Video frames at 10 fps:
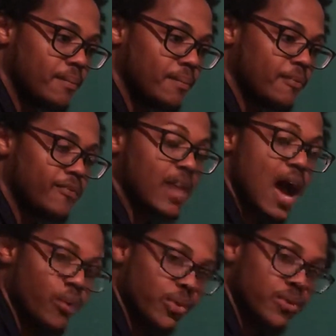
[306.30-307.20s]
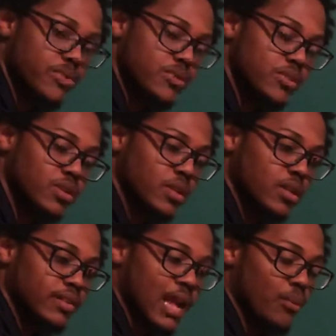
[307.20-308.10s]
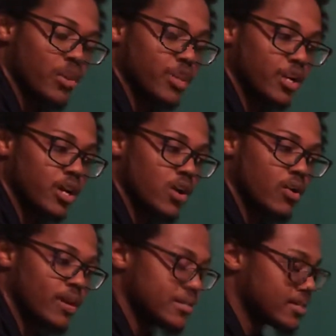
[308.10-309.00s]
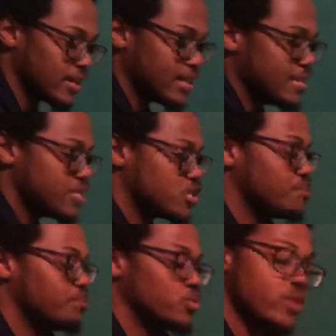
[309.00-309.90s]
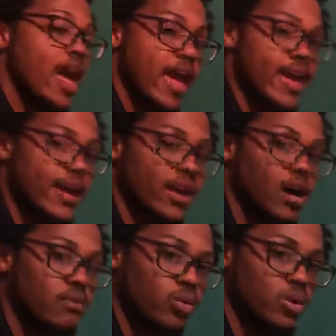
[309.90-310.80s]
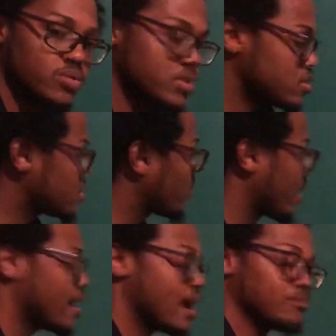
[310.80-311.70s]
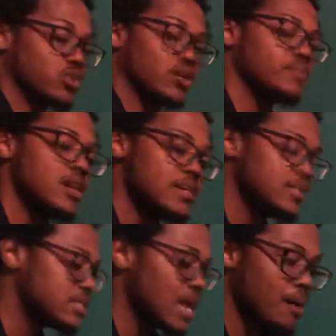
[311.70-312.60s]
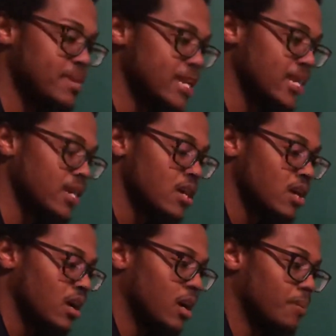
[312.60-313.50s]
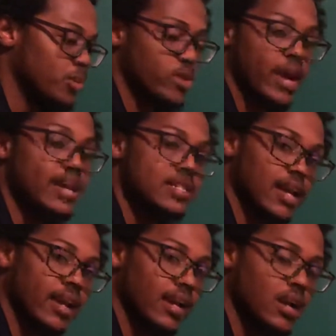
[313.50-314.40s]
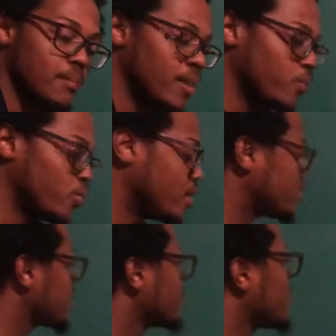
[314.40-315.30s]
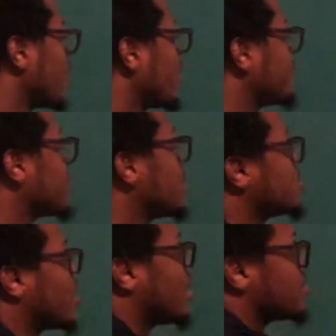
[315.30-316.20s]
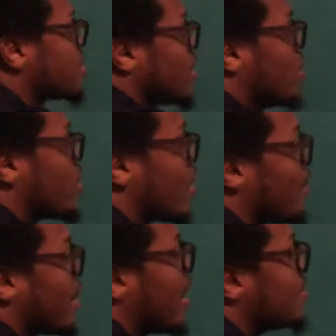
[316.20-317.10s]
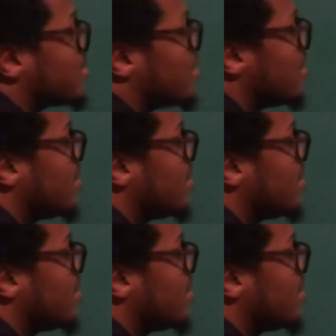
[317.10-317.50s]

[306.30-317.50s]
flowers that were gonna go into each bouquet of roses, okay? I'm trying to see how many bouquets I can come up with, right? So I'll say, okay, well I got 10